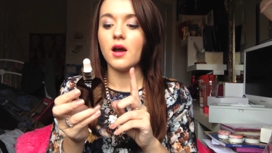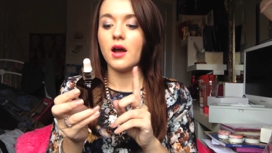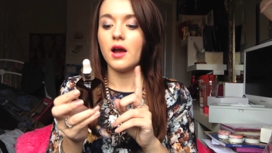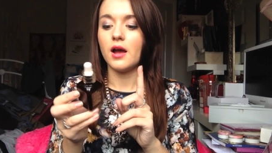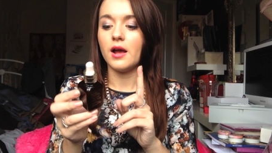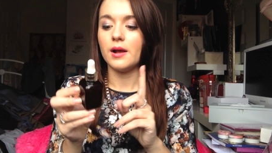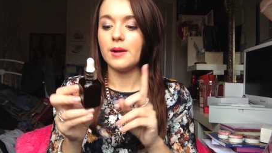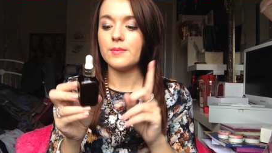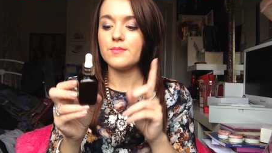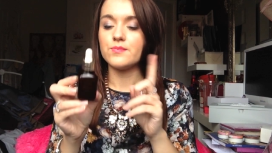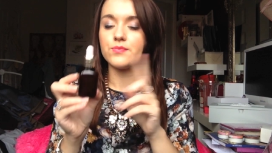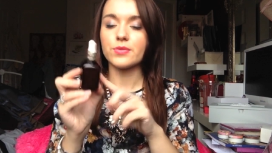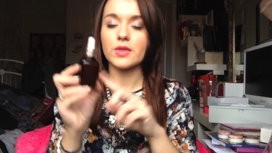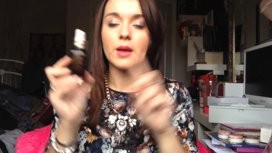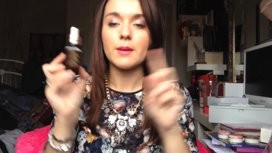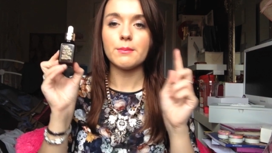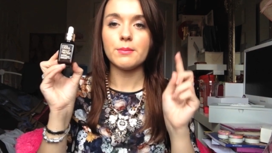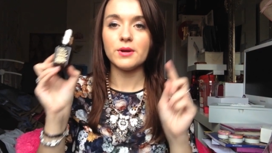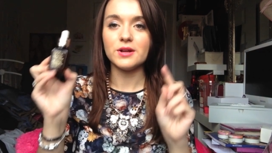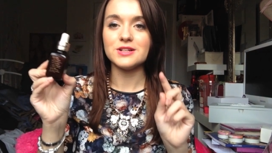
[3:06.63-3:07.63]
Um,
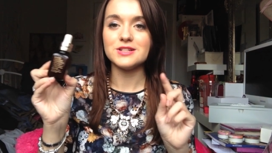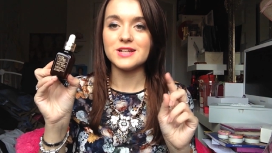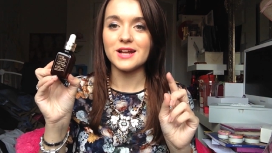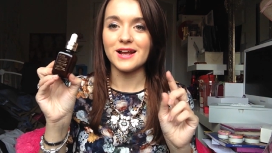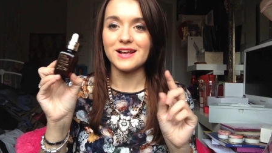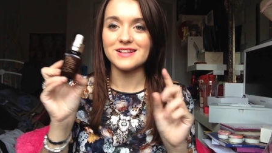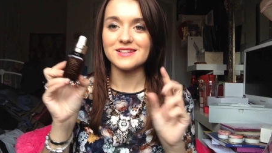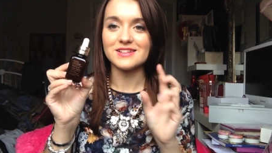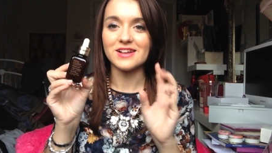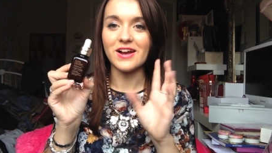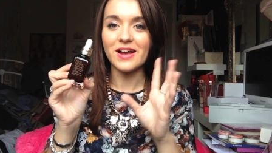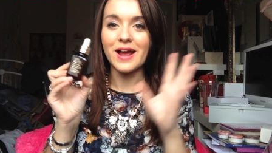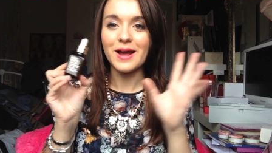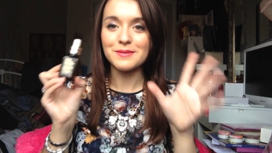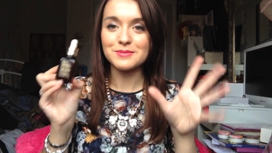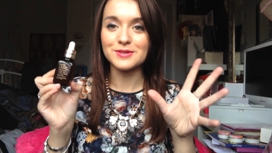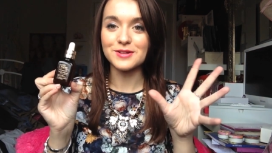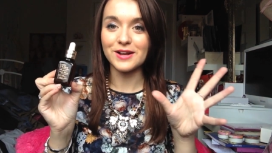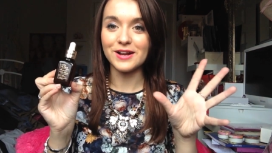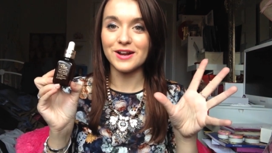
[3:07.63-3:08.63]
but yes, I
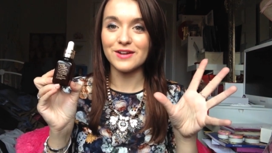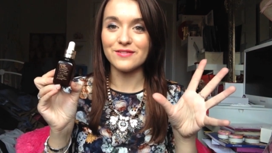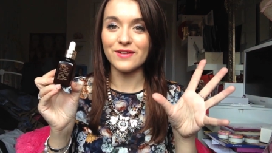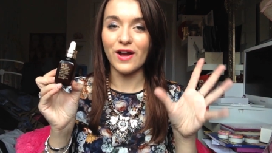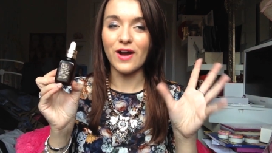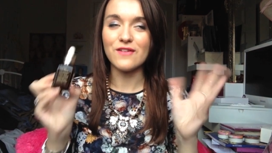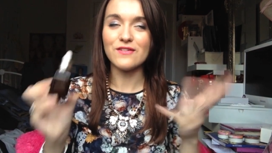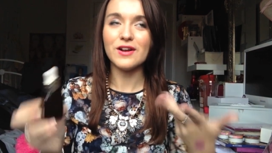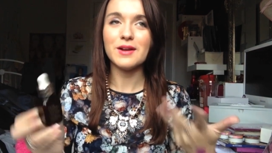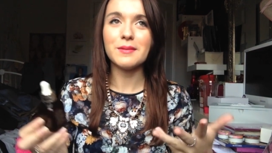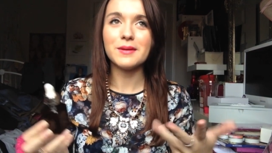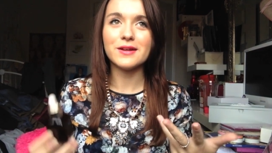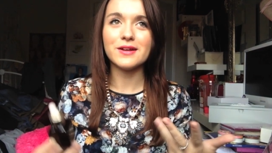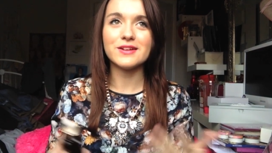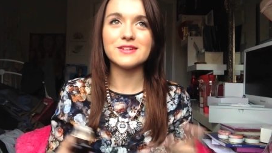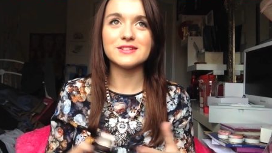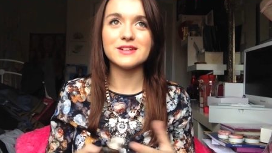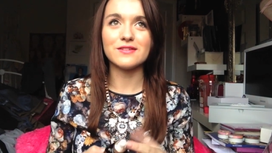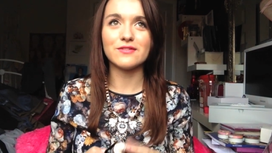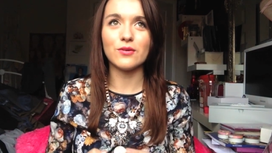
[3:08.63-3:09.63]
absolutely love it. I've only been
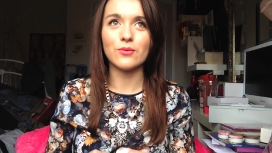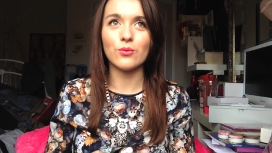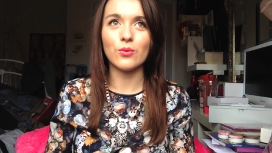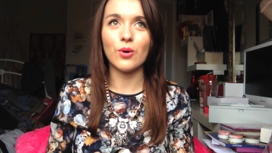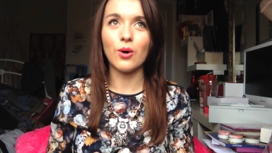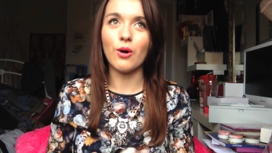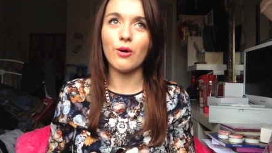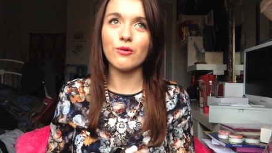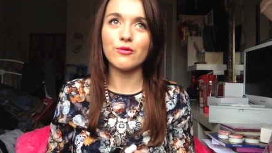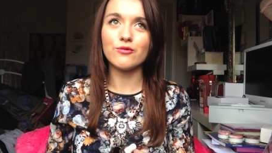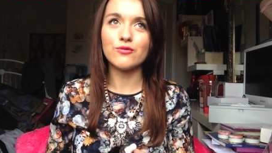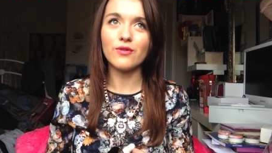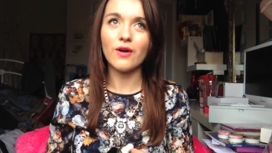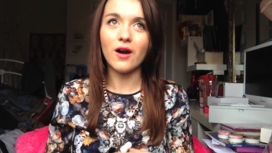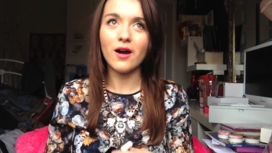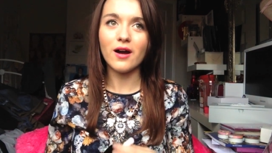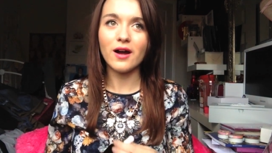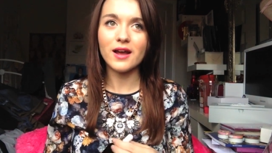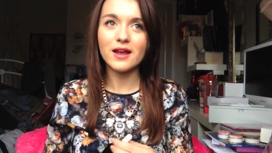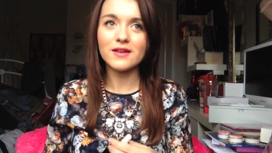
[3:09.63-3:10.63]
using it for what
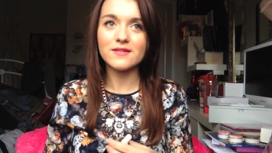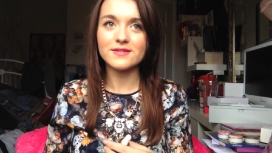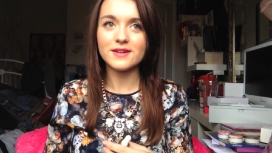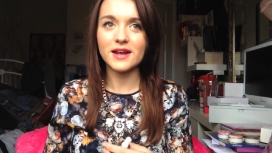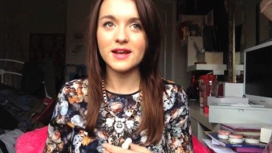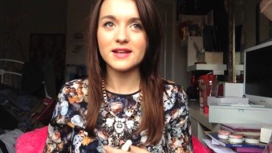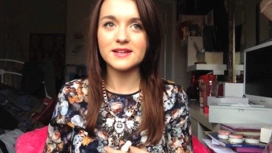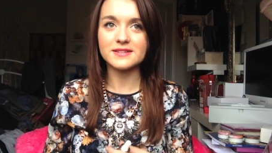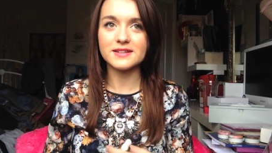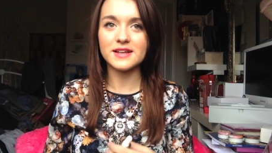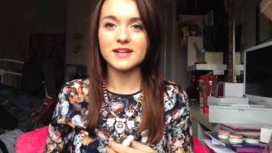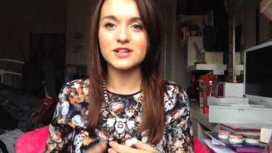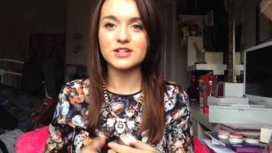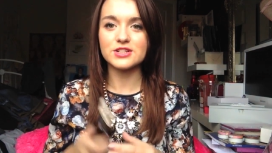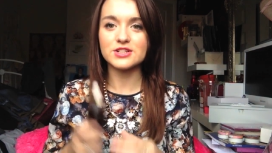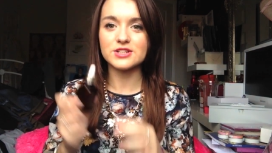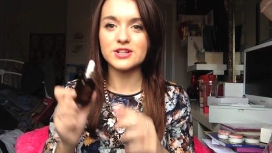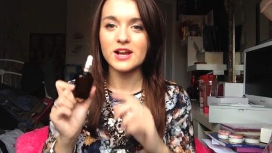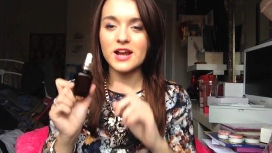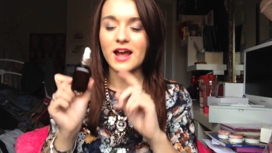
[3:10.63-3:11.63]
five days
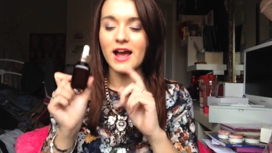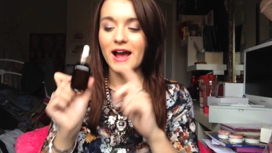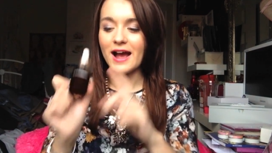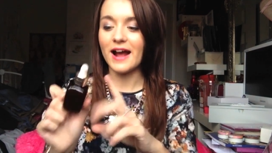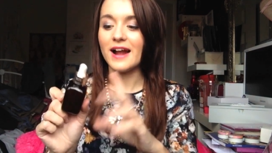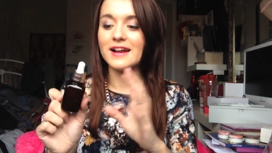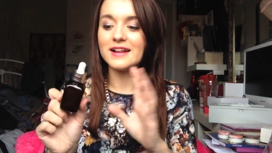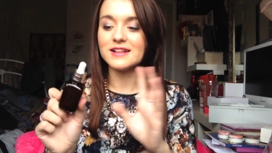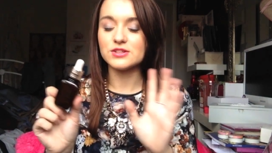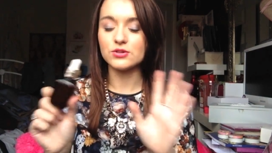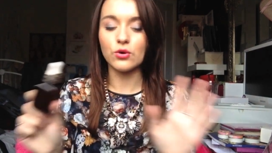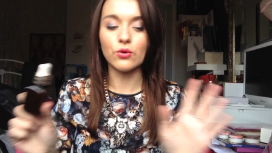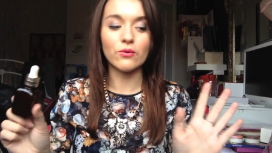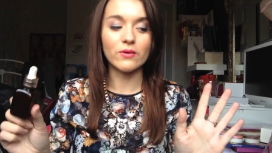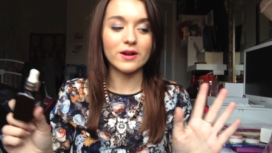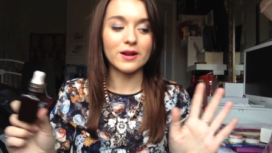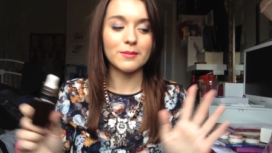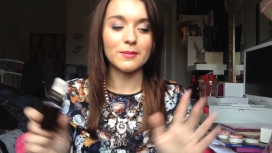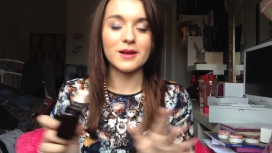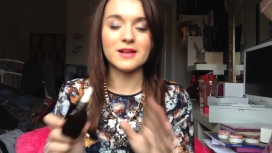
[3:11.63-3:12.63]
ish, and it's
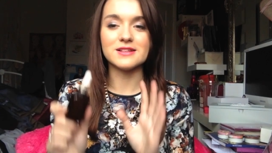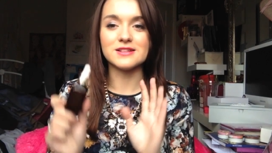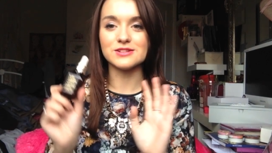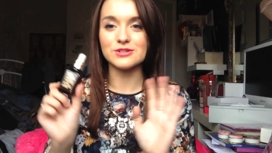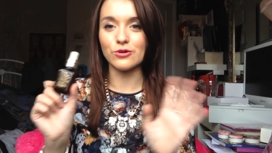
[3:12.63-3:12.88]
already amazing.